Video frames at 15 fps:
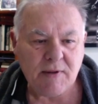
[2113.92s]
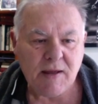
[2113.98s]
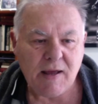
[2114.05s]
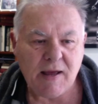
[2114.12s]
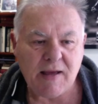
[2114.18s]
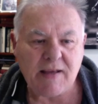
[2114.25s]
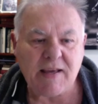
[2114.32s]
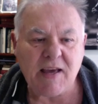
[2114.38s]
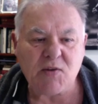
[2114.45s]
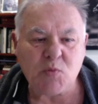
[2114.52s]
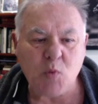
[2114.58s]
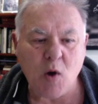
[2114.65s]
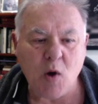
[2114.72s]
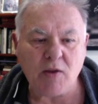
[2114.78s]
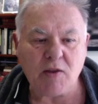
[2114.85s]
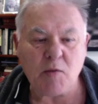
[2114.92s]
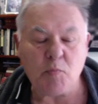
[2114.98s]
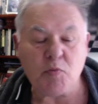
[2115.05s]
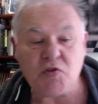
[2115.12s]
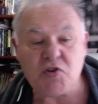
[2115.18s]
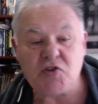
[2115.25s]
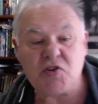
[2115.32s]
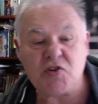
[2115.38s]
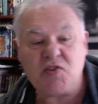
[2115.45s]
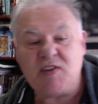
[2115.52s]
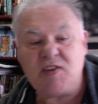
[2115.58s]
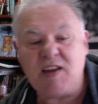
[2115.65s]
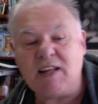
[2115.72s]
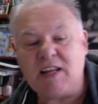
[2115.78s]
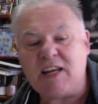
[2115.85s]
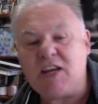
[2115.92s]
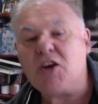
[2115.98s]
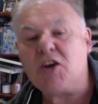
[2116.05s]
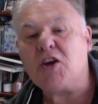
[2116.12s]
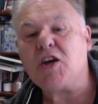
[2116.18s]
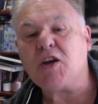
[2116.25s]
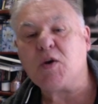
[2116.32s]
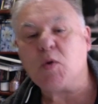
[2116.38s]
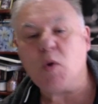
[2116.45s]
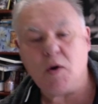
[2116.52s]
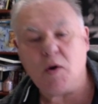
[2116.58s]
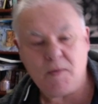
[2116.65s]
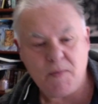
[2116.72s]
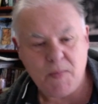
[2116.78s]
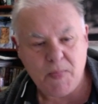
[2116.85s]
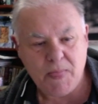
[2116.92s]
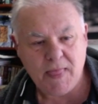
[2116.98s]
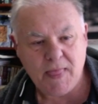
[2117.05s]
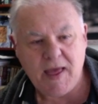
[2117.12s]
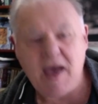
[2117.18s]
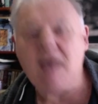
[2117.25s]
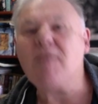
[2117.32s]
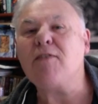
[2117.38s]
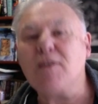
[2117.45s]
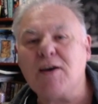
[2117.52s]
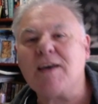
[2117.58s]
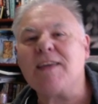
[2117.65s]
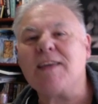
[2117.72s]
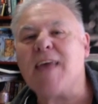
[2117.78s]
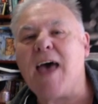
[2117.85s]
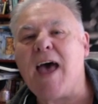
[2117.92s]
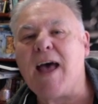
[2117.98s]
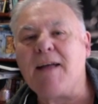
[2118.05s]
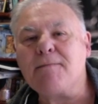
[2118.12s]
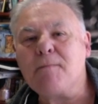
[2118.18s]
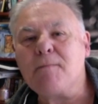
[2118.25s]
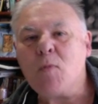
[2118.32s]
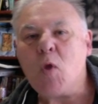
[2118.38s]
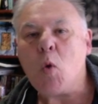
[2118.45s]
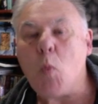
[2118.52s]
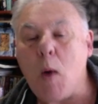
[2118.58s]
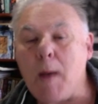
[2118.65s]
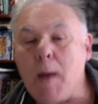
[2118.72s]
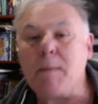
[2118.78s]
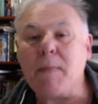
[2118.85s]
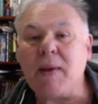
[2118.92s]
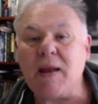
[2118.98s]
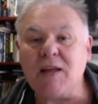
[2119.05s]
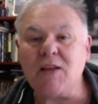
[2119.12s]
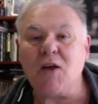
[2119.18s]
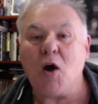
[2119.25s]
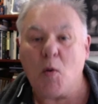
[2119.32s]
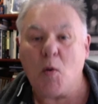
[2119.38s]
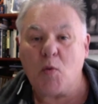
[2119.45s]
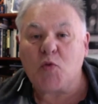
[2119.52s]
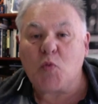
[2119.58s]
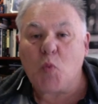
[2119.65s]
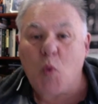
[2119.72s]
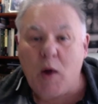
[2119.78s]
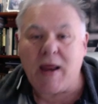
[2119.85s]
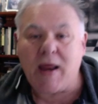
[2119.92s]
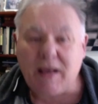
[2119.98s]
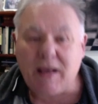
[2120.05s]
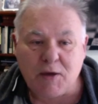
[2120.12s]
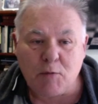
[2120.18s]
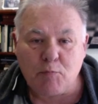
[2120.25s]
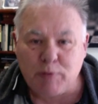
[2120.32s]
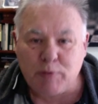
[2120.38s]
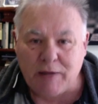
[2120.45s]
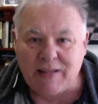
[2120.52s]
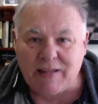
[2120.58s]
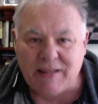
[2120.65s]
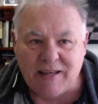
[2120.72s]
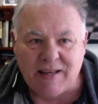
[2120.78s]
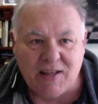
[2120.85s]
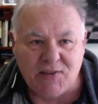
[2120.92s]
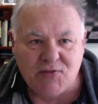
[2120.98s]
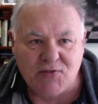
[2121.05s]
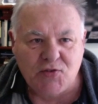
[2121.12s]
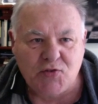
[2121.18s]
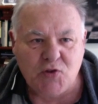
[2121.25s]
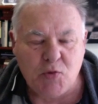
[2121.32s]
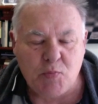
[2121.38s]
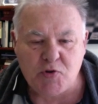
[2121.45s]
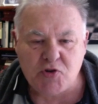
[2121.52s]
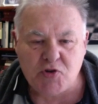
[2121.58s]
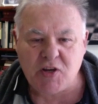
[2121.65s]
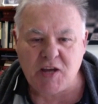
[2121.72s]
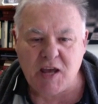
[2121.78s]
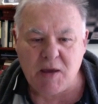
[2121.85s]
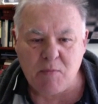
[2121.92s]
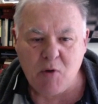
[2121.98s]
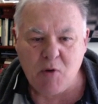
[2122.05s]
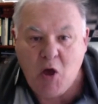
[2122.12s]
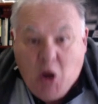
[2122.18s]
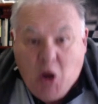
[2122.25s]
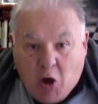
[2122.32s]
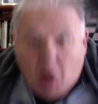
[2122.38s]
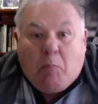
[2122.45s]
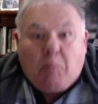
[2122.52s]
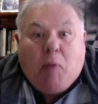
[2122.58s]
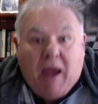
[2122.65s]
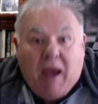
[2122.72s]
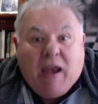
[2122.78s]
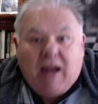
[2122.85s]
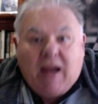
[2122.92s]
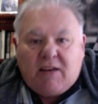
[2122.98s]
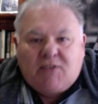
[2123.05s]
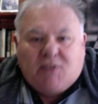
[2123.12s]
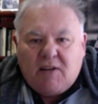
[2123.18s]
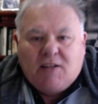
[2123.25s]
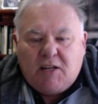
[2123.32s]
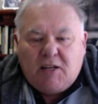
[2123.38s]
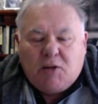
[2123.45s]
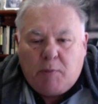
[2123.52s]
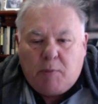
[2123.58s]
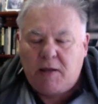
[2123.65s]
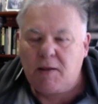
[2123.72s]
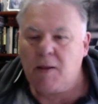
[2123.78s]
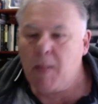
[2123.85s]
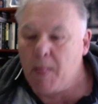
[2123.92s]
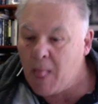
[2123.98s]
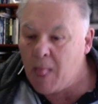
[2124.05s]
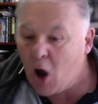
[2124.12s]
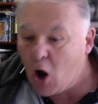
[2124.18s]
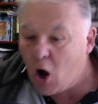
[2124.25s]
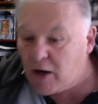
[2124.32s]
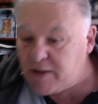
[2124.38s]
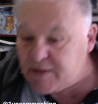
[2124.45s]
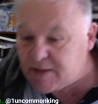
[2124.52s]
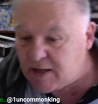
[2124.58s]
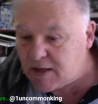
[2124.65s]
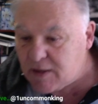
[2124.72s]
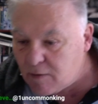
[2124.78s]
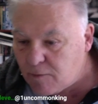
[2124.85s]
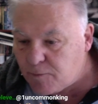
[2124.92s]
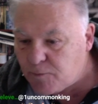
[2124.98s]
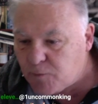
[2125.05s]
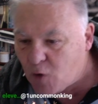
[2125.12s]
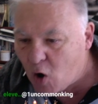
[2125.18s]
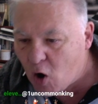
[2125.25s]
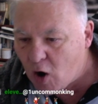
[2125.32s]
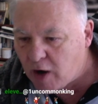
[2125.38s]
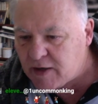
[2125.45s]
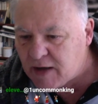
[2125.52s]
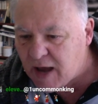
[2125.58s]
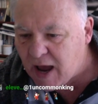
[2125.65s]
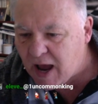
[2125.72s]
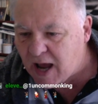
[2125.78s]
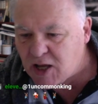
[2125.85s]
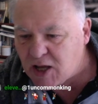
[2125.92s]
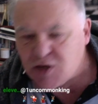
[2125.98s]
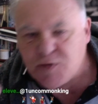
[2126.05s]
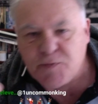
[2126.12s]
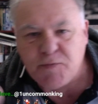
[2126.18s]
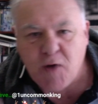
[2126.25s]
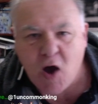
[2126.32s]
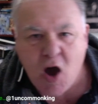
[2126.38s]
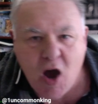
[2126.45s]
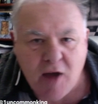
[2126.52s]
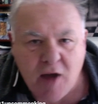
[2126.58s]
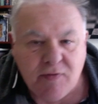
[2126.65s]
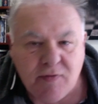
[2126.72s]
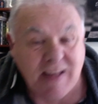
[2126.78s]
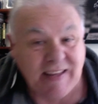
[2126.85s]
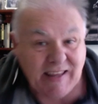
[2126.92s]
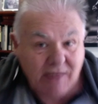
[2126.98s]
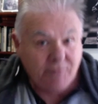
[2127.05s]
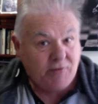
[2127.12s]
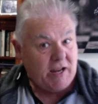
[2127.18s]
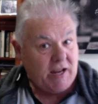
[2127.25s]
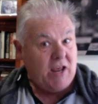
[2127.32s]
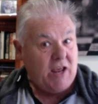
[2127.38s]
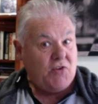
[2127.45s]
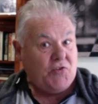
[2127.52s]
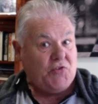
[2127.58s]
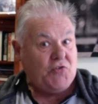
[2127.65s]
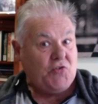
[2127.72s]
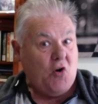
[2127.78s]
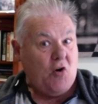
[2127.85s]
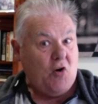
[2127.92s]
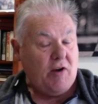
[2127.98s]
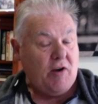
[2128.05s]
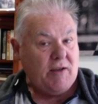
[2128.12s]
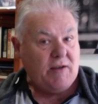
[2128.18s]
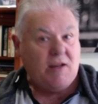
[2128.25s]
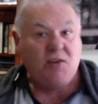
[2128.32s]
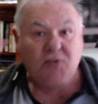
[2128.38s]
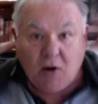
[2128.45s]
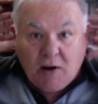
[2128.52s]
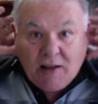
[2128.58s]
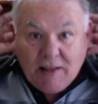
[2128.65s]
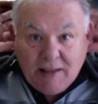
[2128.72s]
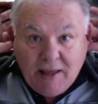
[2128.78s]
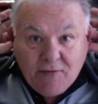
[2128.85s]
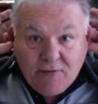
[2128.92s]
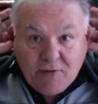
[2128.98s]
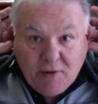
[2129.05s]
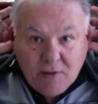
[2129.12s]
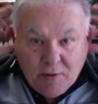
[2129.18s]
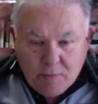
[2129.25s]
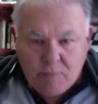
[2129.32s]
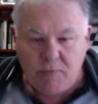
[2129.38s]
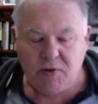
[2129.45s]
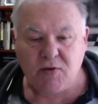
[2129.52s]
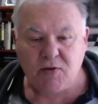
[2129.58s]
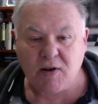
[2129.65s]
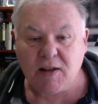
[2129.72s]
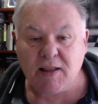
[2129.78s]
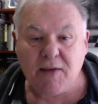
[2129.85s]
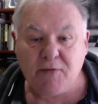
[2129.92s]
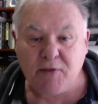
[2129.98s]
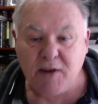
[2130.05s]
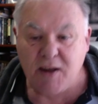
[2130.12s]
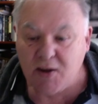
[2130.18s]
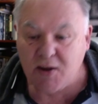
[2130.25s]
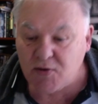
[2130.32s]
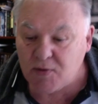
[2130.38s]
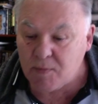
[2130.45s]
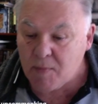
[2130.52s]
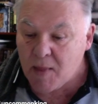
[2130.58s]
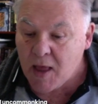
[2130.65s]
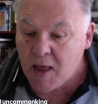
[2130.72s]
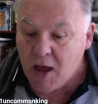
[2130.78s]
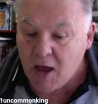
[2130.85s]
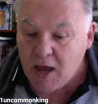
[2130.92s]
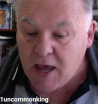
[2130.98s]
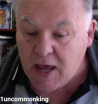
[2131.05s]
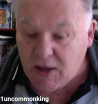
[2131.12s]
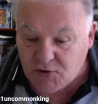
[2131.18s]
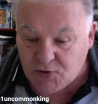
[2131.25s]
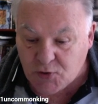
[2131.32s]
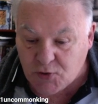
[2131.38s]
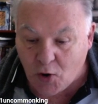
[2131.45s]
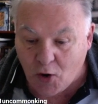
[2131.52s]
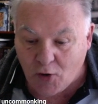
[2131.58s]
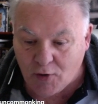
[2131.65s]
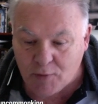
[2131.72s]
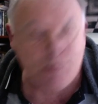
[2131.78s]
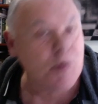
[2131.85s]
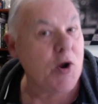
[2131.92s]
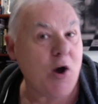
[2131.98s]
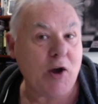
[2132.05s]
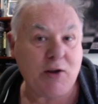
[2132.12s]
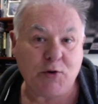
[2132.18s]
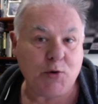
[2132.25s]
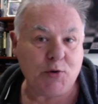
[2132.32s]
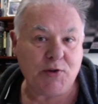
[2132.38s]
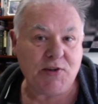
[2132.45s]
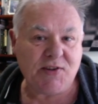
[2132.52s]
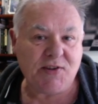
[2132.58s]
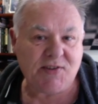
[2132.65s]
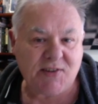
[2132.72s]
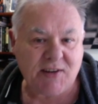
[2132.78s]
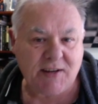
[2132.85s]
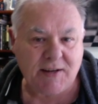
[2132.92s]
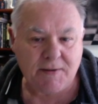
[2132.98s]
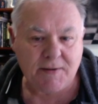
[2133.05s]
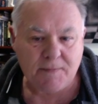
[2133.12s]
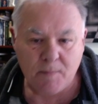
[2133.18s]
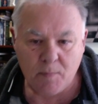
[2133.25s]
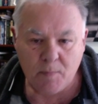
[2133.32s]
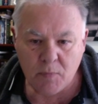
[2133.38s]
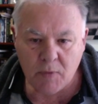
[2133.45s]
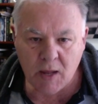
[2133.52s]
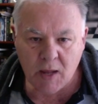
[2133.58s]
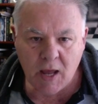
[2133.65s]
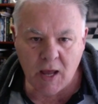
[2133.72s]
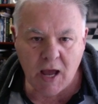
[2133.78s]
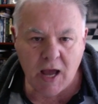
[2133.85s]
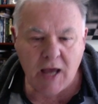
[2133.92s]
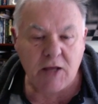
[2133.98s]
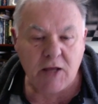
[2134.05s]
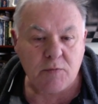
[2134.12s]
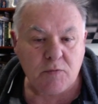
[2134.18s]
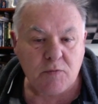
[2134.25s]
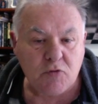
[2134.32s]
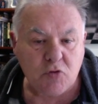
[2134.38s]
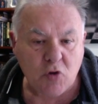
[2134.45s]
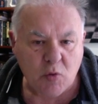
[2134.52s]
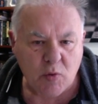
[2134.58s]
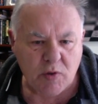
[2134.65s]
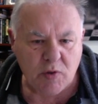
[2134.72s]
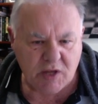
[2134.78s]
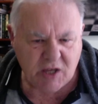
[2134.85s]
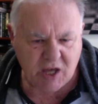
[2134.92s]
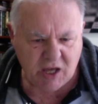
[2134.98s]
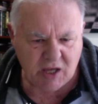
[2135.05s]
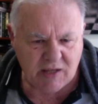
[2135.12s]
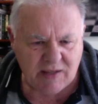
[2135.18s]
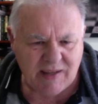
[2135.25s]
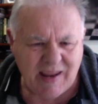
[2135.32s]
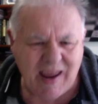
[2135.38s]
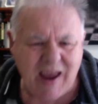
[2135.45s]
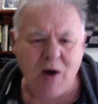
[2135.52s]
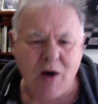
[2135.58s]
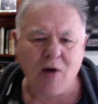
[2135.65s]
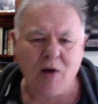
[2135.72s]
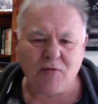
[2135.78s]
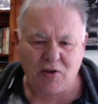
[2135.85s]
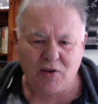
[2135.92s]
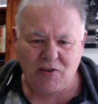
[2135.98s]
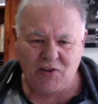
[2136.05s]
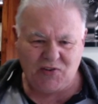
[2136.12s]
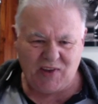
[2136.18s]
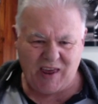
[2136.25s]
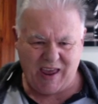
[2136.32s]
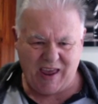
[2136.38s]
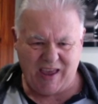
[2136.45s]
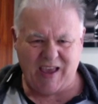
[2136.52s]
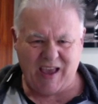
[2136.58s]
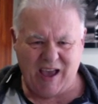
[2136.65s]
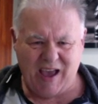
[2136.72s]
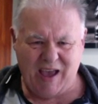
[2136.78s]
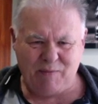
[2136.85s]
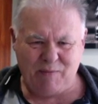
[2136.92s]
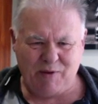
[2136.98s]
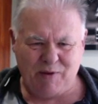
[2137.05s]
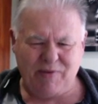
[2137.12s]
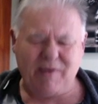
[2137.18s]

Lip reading: And guess what? The position's nearly equal. Have a look at that. 1 minute, I was winning completely against the Super GM. I panicked a little bit. I didn't find H5. 11 ears saw it. He's got 11 of them. He's got 11 ears. He saw it, but I couldn't see it. I took with the king, and now I've got this endgame. I think,